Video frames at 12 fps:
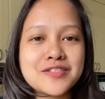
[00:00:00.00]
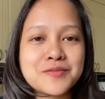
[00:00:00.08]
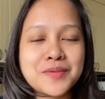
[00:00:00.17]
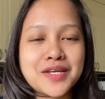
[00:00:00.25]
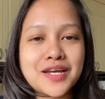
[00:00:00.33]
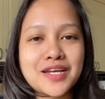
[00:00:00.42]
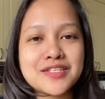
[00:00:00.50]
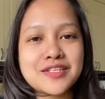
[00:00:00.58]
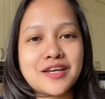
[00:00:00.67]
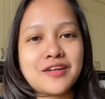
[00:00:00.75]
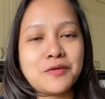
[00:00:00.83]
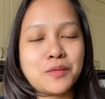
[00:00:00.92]
me again,
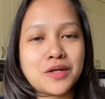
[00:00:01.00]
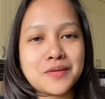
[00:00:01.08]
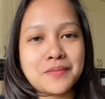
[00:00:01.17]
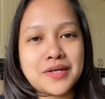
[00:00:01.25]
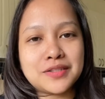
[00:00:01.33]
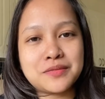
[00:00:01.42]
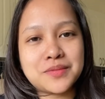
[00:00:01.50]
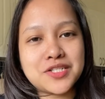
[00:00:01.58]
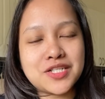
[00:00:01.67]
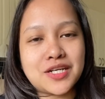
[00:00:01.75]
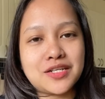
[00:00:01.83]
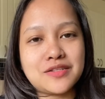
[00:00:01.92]
Jen, and welcome back to my
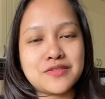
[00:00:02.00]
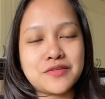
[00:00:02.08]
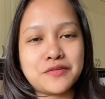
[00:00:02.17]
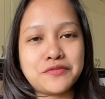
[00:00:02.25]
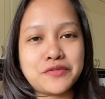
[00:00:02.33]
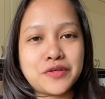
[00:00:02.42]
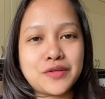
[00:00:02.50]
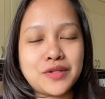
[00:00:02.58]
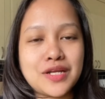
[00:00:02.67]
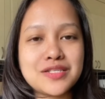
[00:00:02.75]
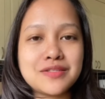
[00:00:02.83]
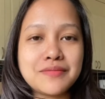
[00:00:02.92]
channel. So for
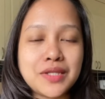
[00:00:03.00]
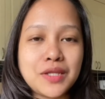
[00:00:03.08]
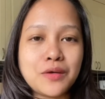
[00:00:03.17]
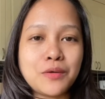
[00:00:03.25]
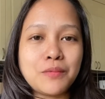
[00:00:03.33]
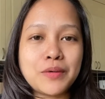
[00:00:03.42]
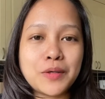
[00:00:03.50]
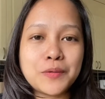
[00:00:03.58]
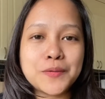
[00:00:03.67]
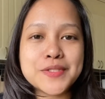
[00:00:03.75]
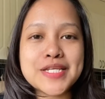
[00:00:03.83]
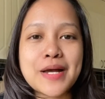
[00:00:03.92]
today's video,
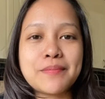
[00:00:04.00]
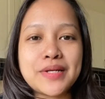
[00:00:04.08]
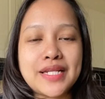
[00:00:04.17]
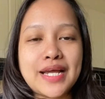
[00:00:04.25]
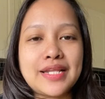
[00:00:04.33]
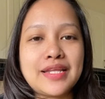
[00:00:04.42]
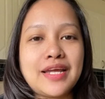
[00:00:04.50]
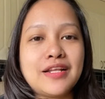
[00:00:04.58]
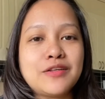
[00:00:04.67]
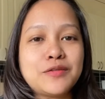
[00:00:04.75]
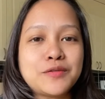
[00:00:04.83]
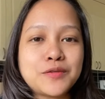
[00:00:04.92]
pag-uusapan
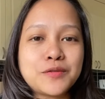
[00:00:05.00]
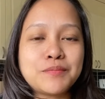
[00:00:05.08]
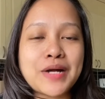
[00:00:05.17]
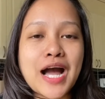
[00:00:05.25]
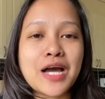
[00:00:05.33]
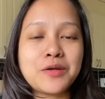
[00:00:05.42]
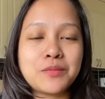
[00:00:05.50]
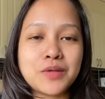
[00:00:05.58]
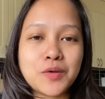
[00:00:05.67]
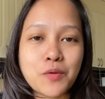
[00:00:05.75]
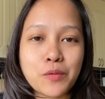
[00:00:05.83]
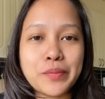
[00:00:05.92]
natin kung paano
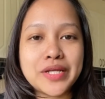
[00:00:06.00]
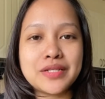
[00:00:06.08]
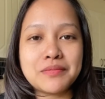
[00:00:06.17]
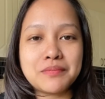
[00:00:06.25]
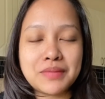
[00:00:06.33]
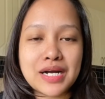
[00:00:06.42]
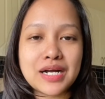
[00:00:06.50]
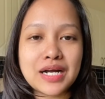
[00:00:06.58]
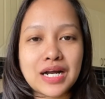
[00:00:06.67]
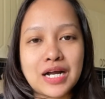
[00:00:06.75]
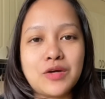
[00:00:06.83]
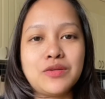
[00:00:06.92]
mag-open ng bank
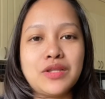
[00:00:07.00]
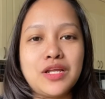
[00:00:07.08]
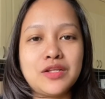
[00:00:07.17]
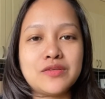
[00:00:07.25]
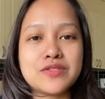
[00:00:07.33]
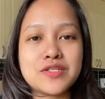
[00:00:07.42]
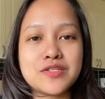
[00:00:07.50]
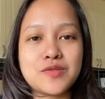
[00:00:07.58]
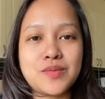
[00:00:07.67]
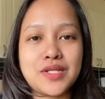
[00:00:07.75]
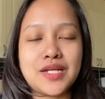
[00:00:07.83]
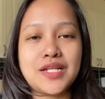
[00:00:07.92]
account dito sa
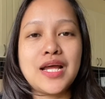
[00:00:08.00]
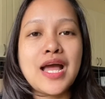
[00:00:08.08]
Sweden.